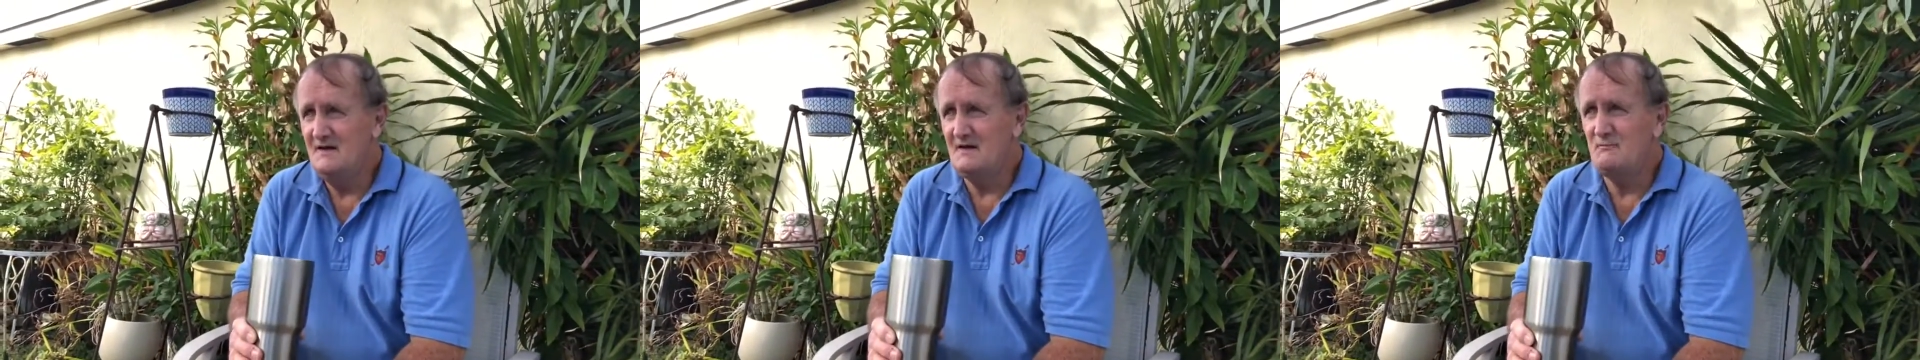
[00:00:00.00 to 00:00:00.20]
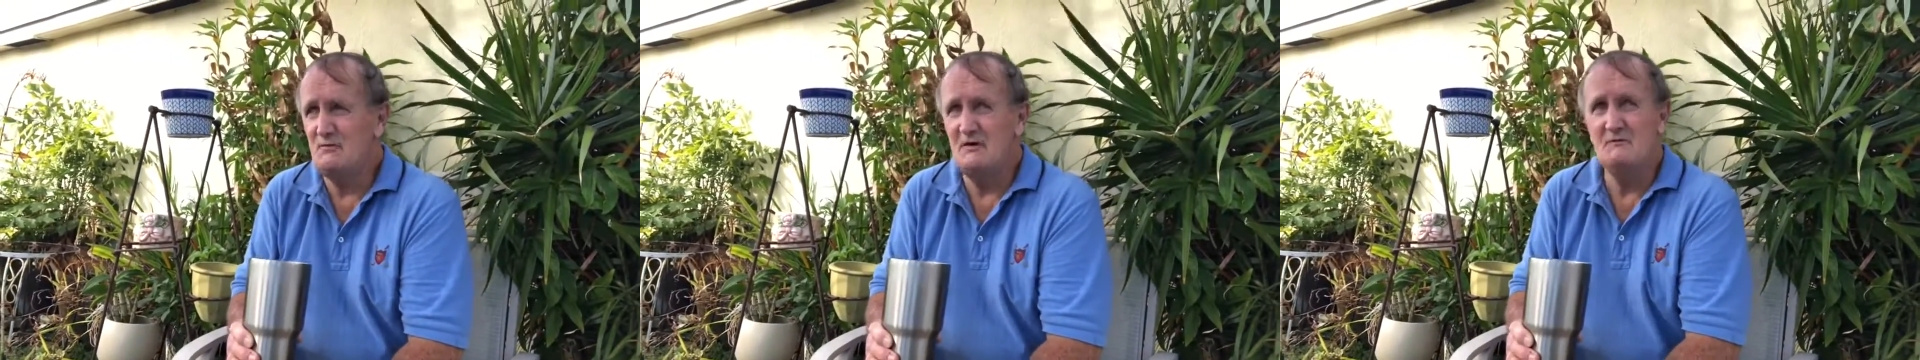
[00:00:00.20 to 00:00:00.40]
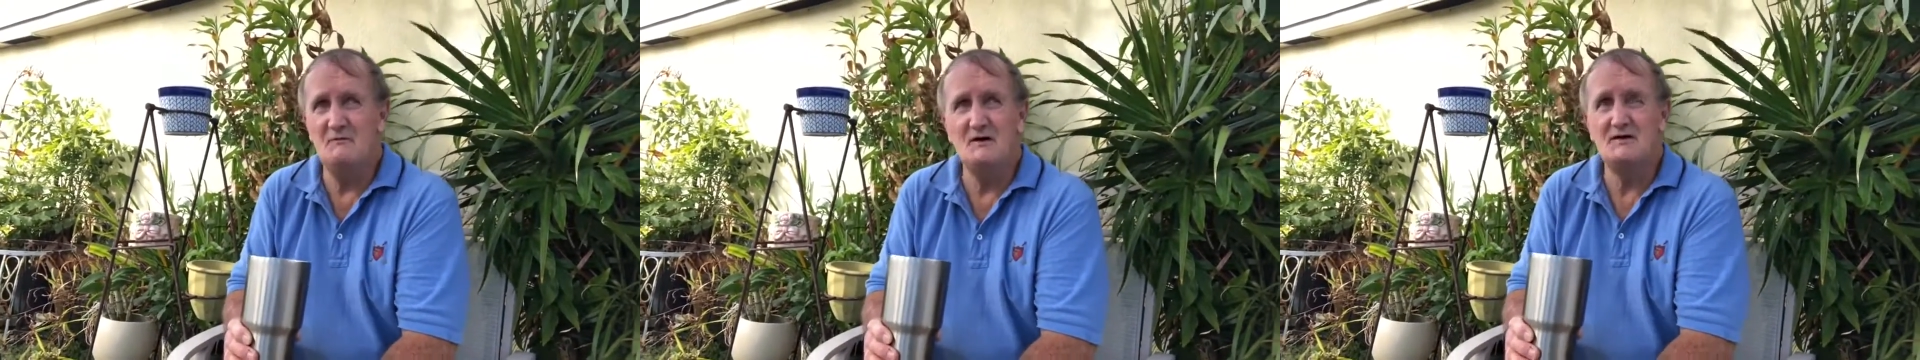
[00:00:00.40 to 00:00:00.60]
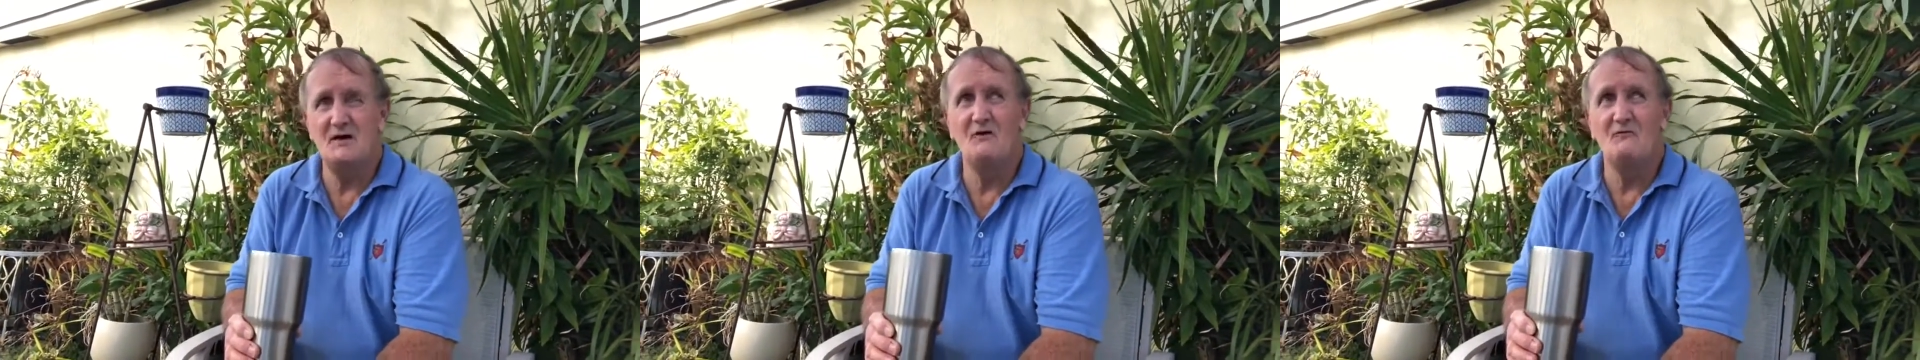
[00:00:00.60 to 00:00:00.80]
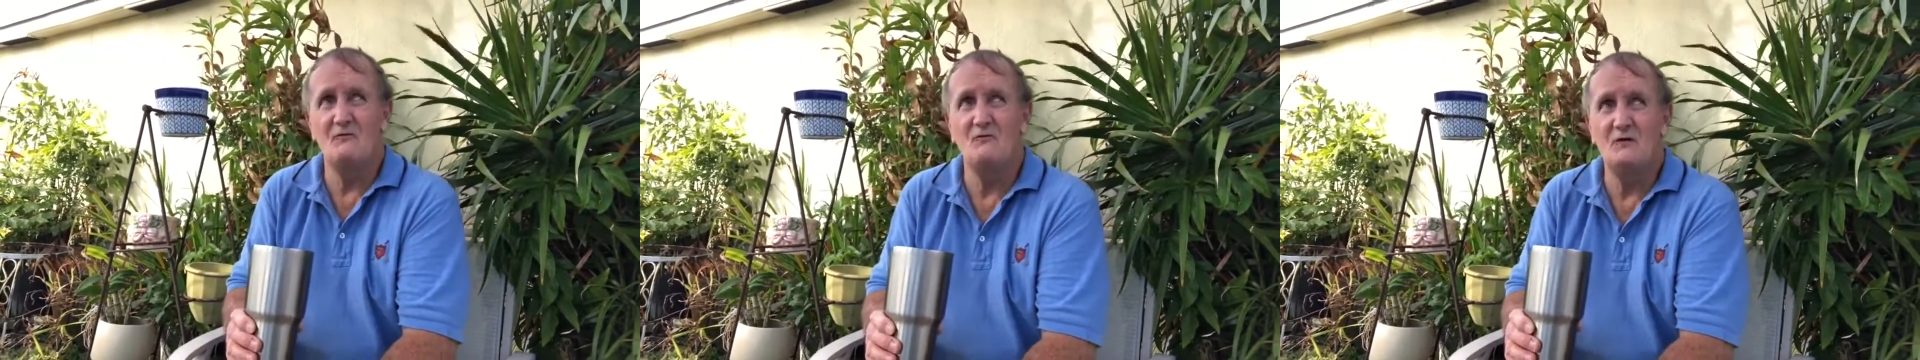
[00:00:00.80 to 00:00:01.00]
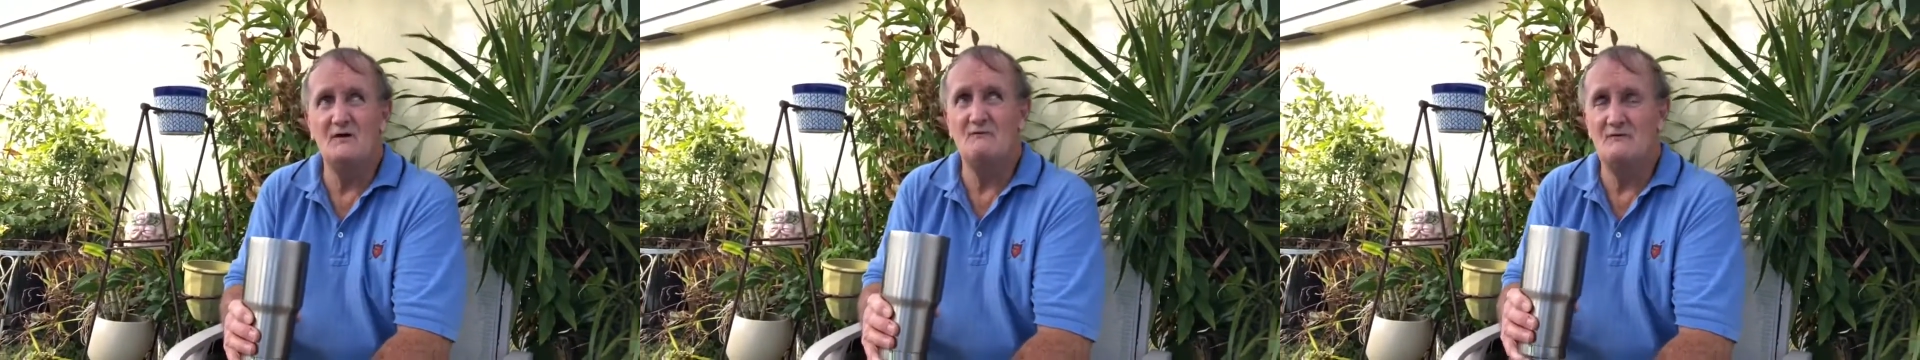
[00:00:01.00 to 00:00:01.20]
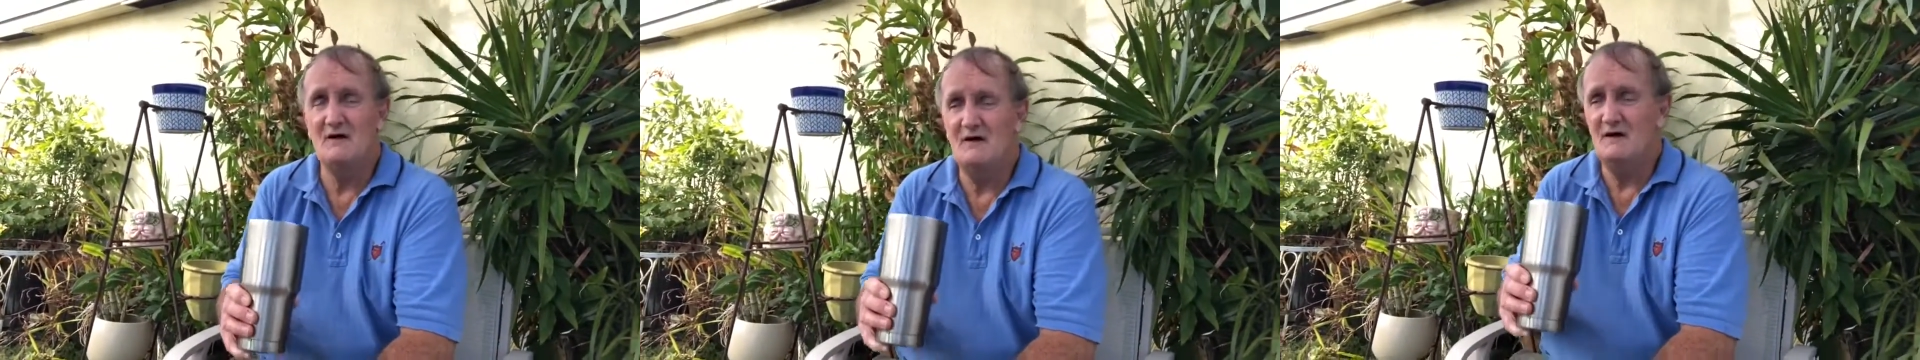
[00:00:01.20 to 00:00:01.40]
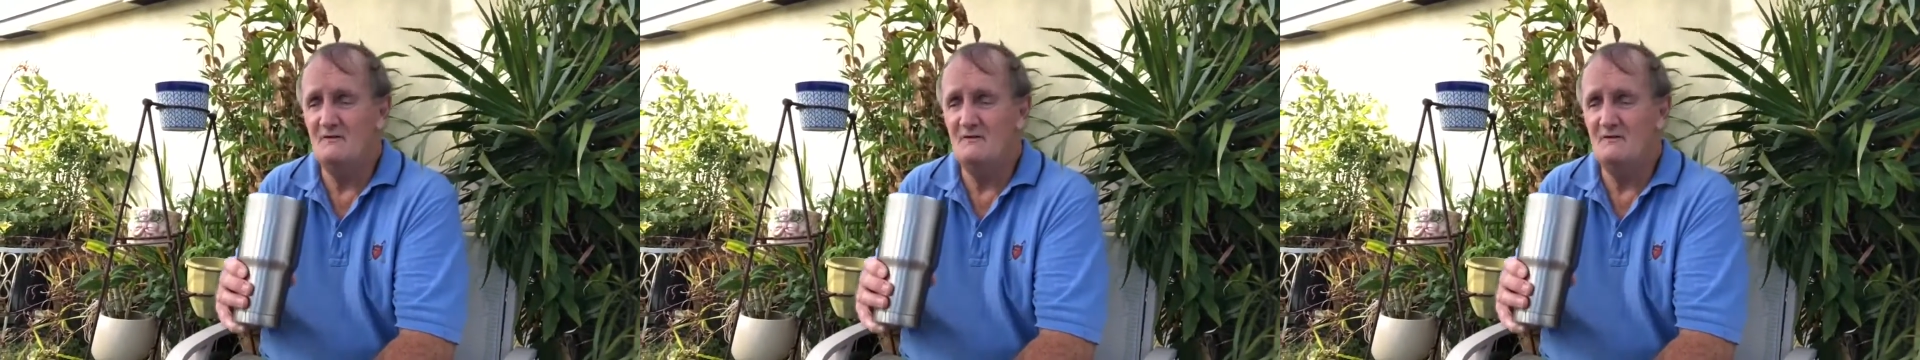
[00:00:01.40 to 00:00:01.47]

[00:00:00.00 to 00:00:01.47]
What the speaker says: it's pretty much over with now.